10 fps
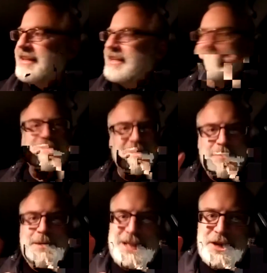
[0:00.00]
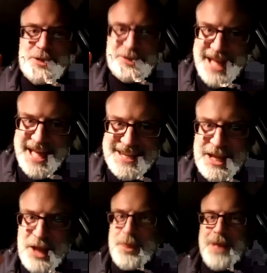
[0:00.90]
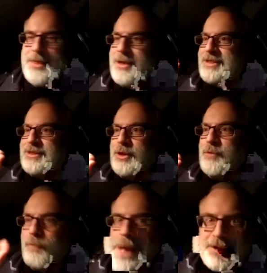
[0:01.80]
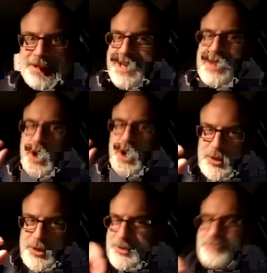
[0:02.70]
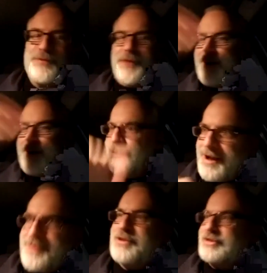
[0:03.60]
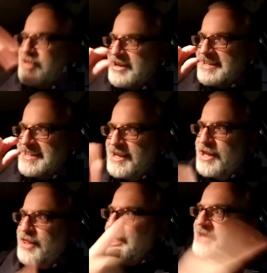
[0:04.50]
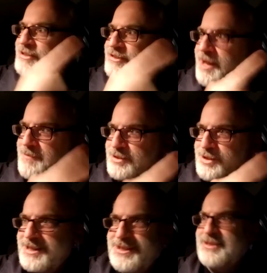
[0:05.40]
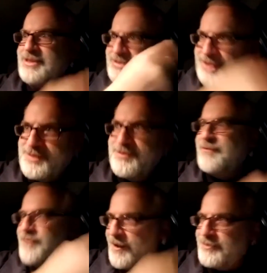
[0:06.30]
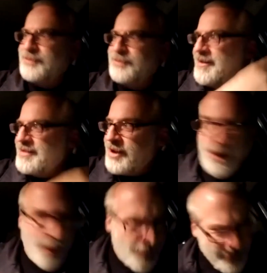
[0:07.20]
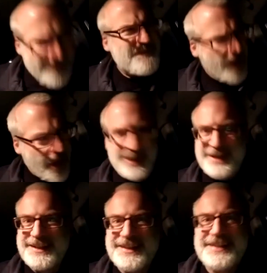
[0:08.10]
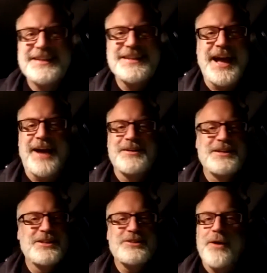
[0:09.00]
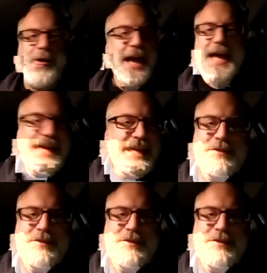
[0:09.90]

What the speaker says: Does everybody understand that the world, the earth doesn't revolve around the sun? They just demonstrated that the sun revolves around the earth. Holy fuck. Yeah. So even